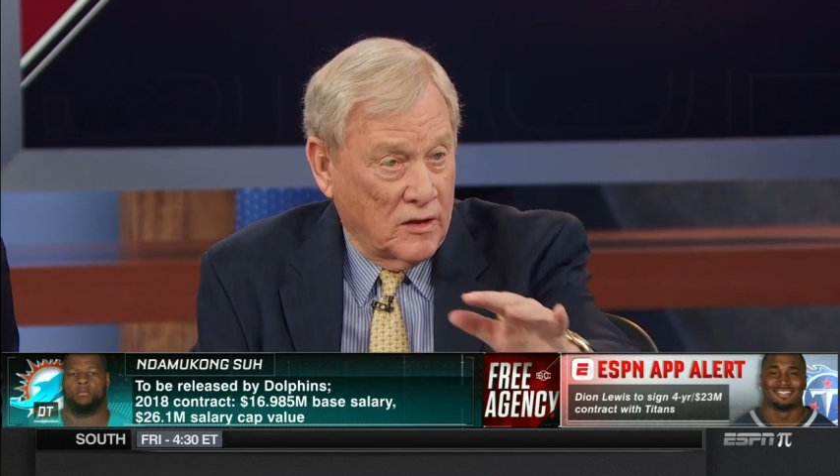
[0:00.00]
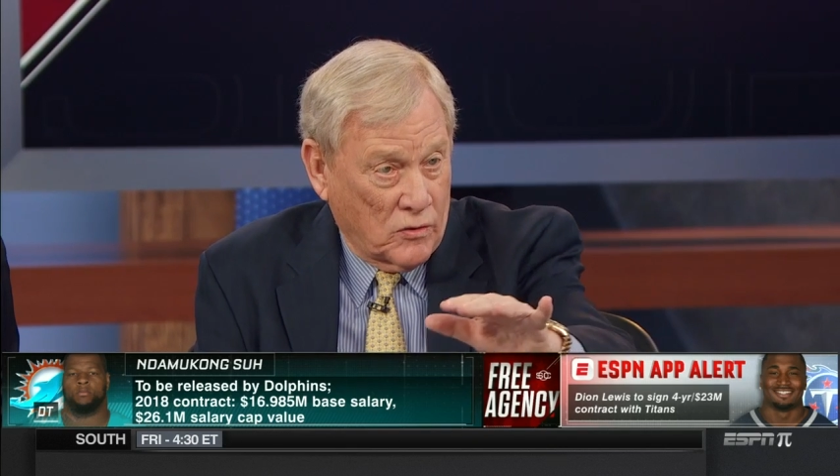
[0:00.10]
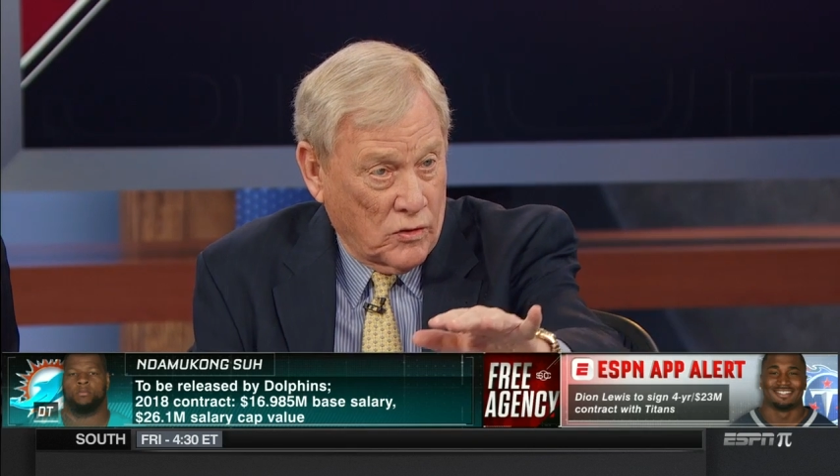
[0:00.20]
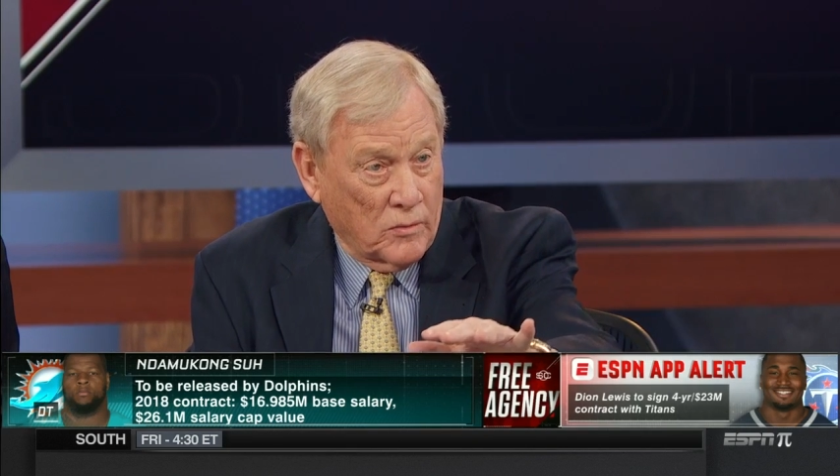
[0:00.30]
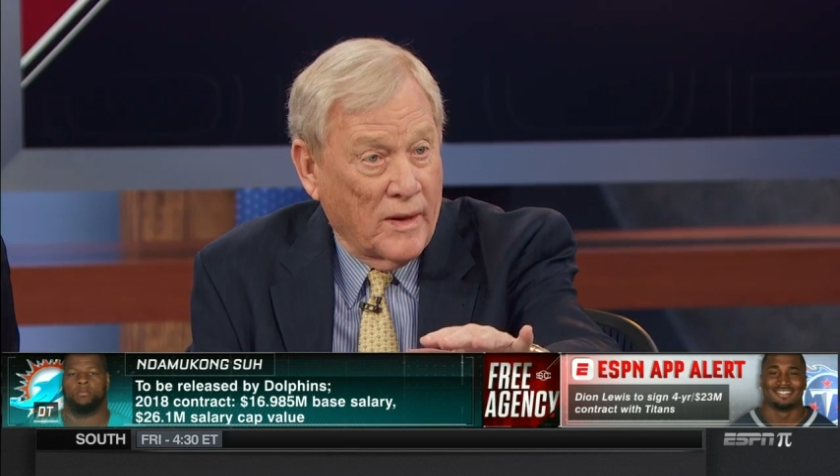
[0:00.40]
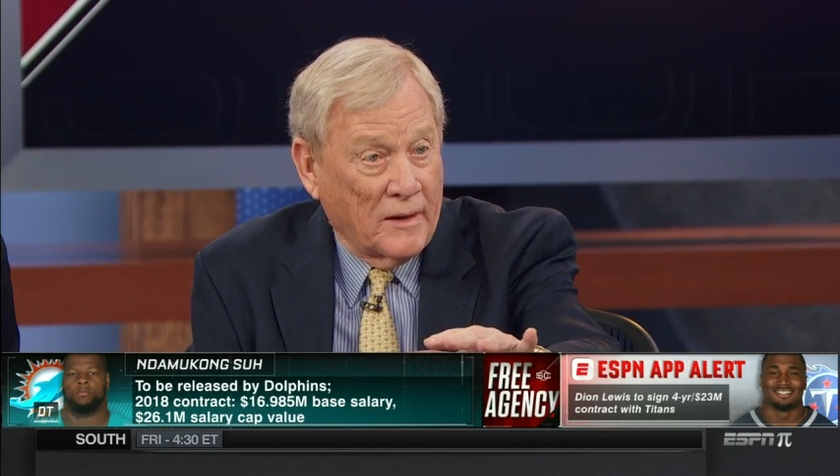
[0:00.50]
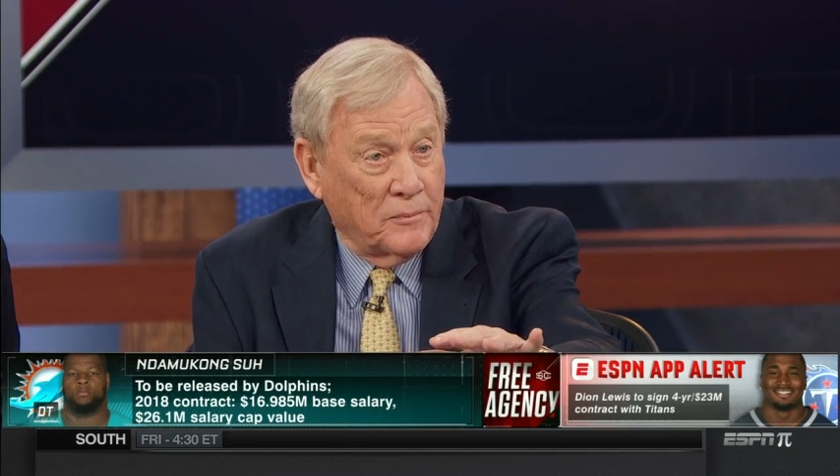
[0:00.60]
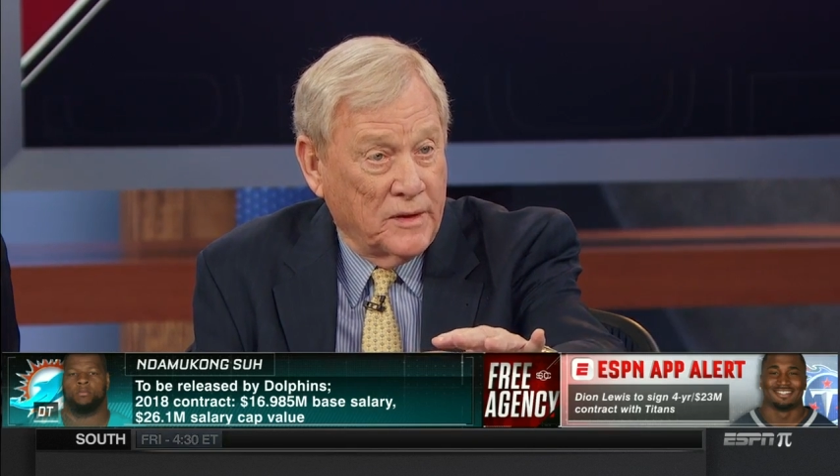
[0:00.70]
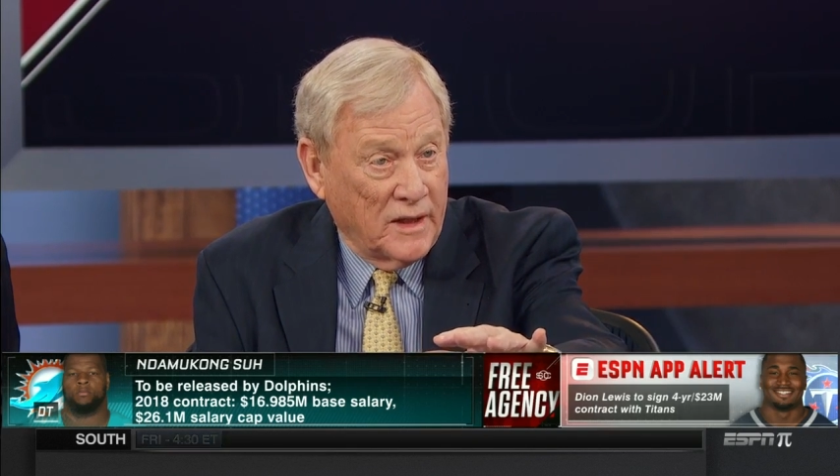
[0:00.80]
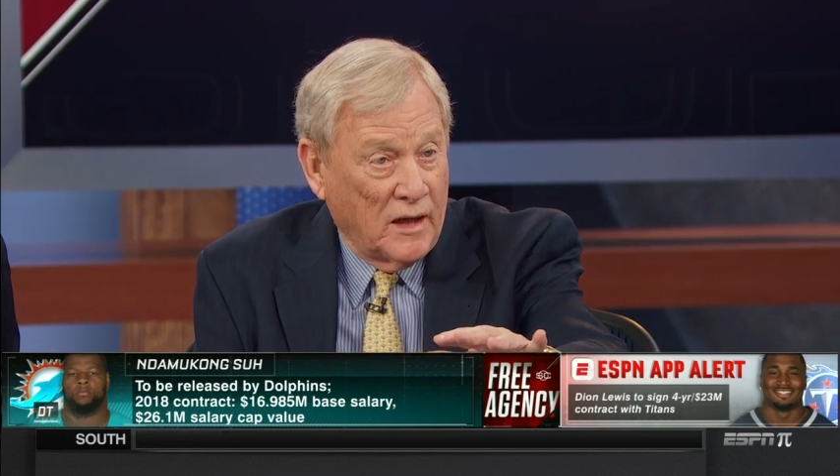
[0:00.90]
their quarterback
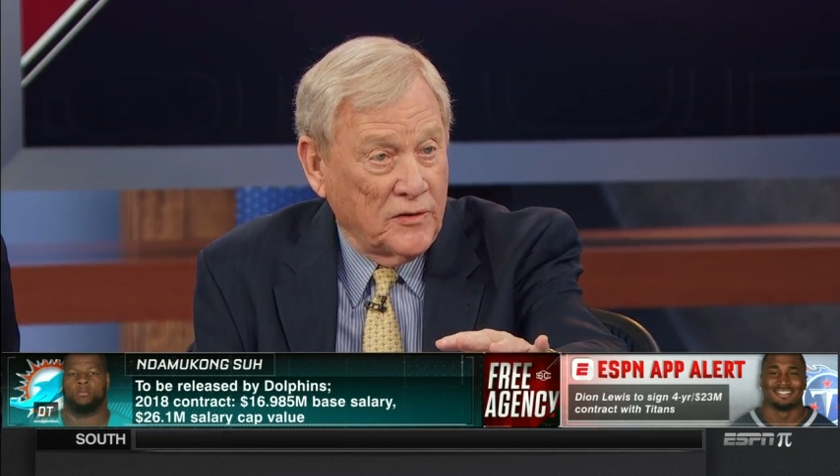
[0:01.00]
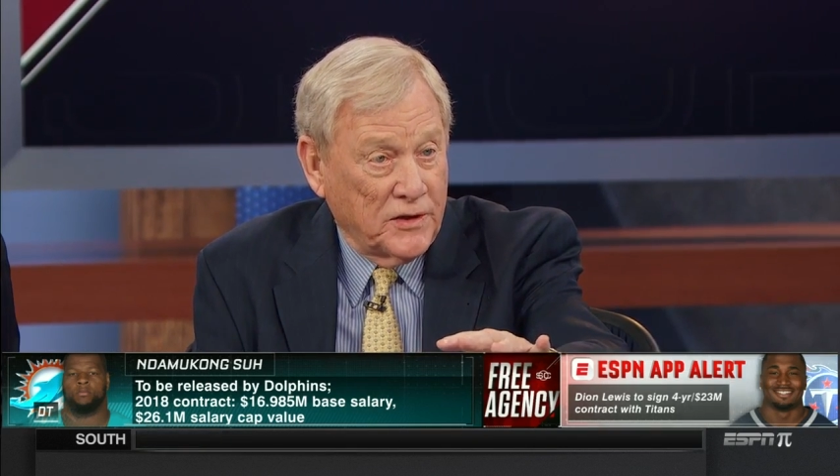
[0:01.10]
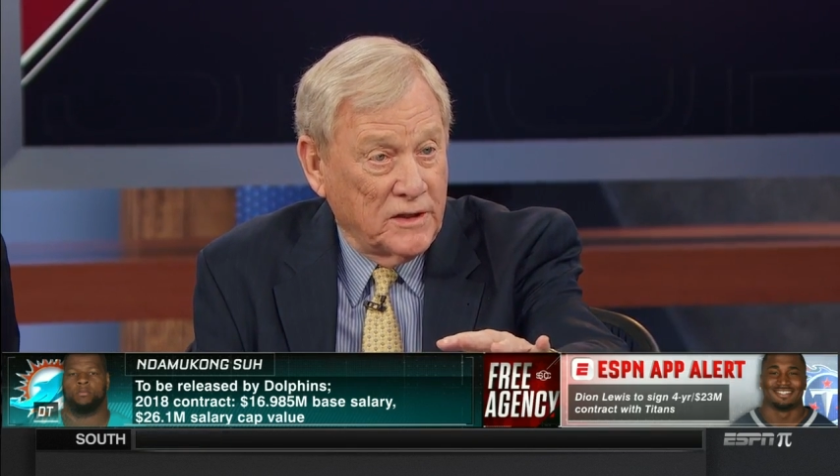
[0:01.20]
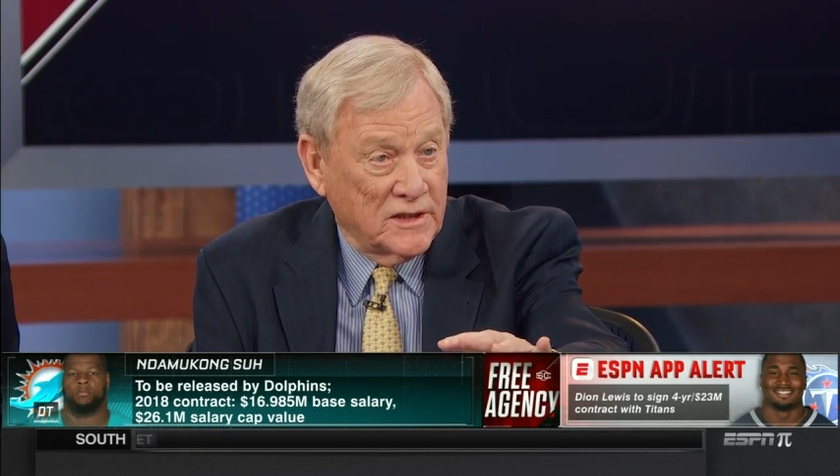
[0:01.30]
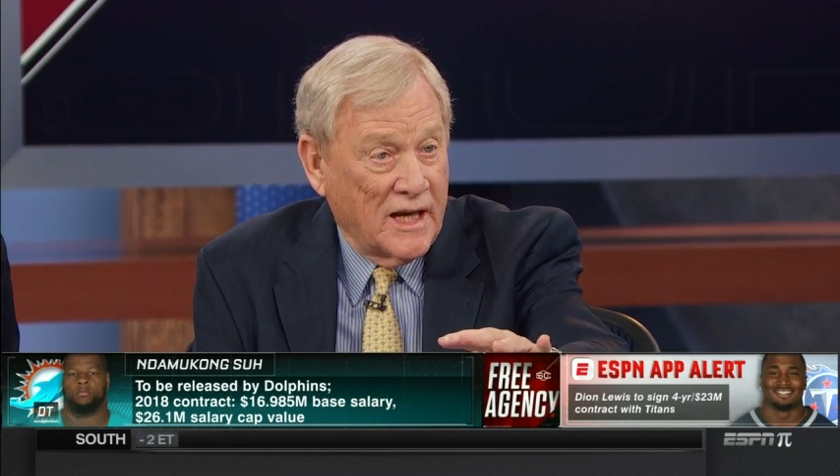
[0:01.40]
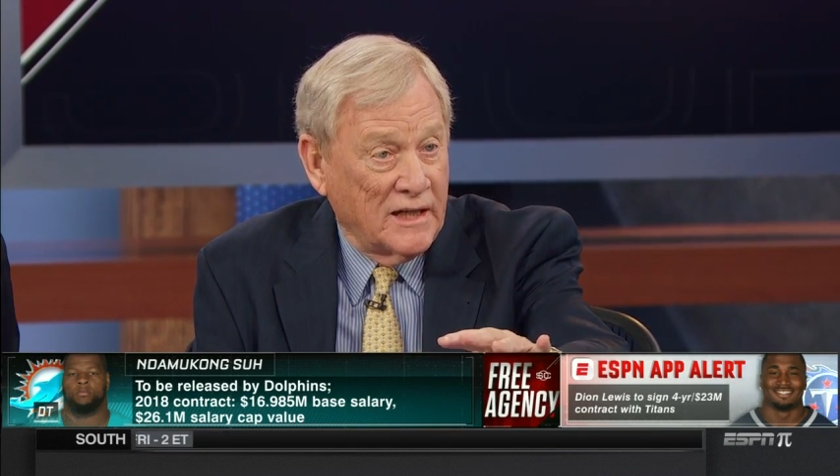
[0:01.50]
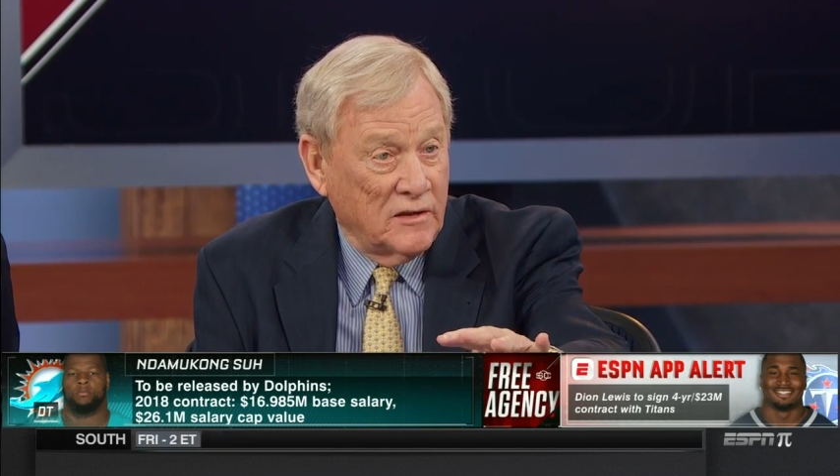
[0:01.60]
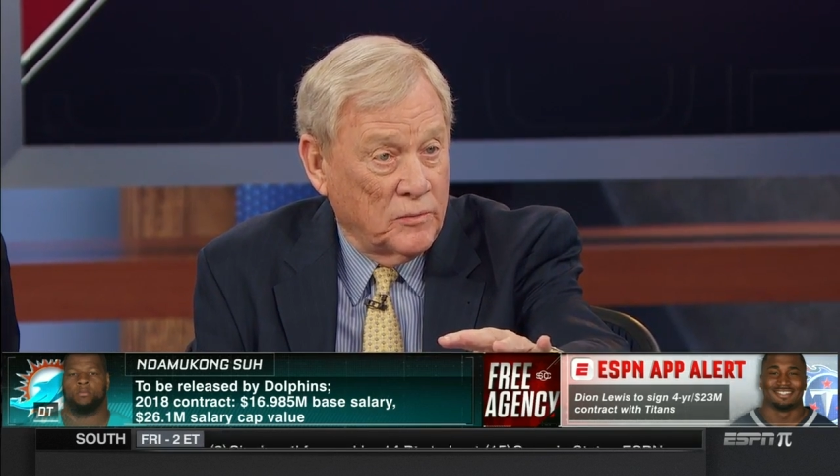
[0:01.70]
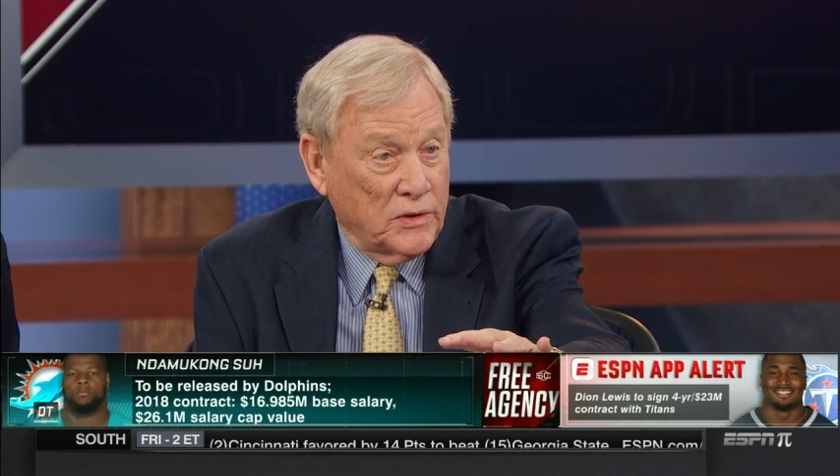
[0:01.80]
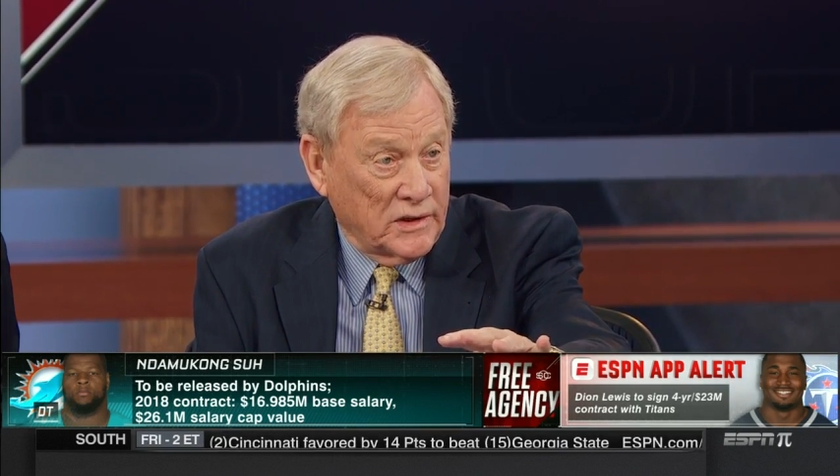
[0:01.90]
been healthy,
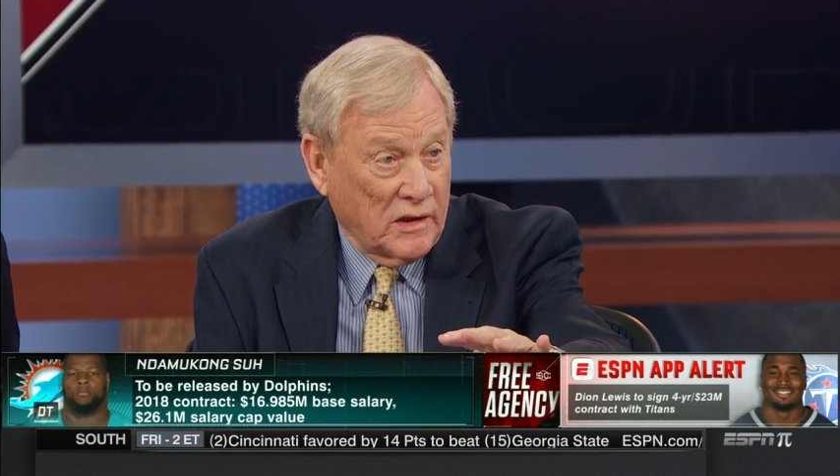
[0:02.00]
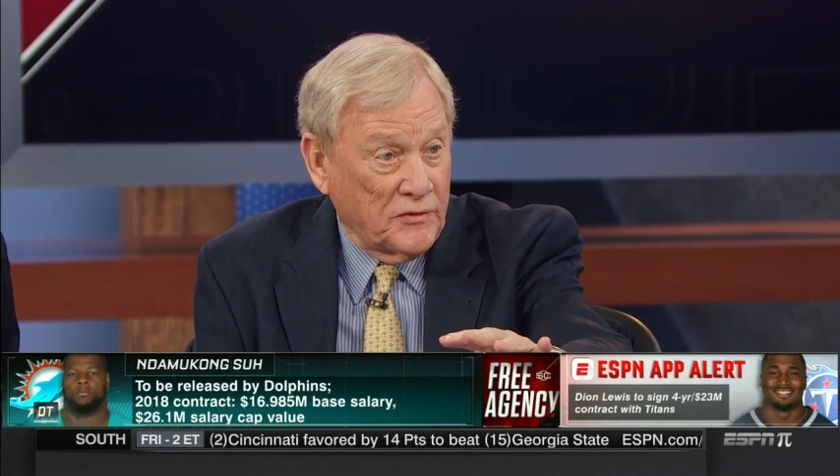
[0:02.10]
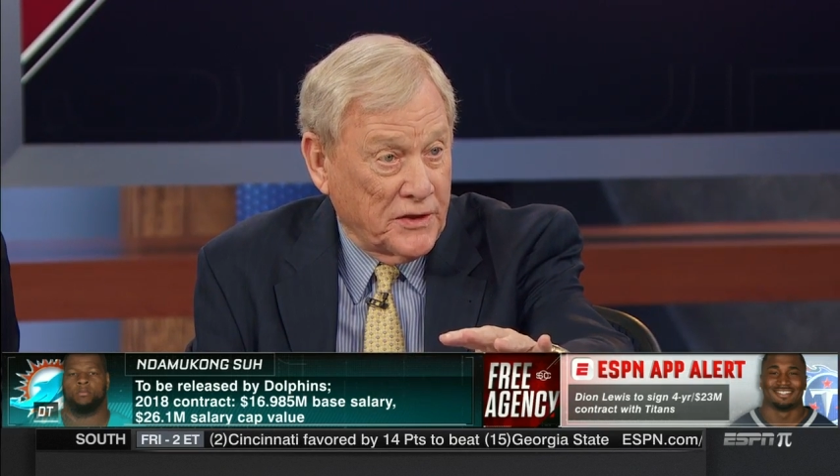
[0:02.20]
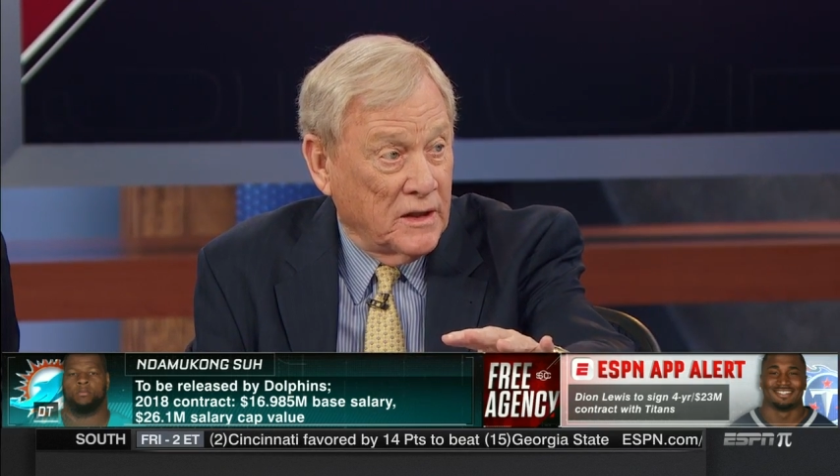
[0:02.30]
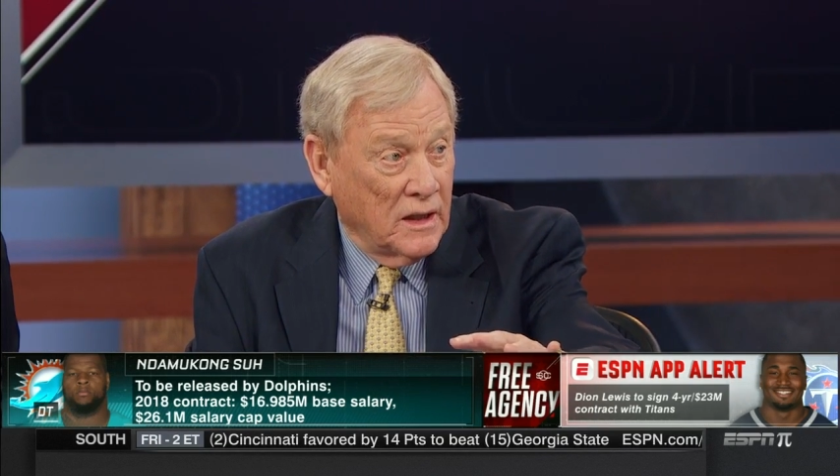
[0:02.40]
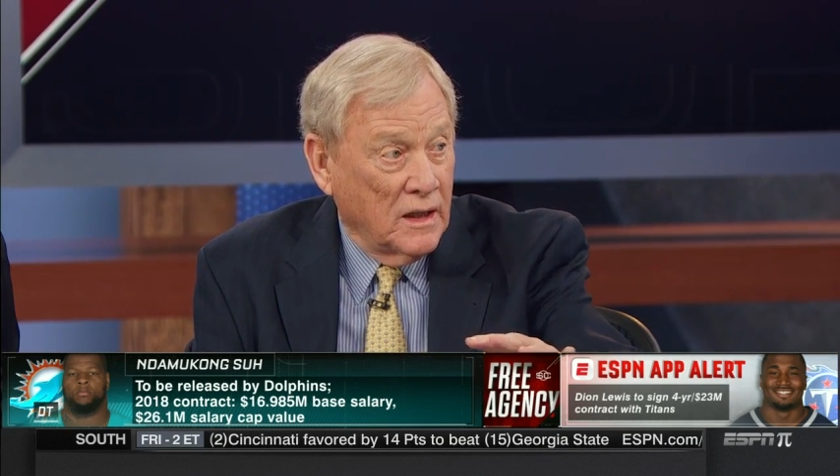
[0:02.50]
Tannehill been healthy,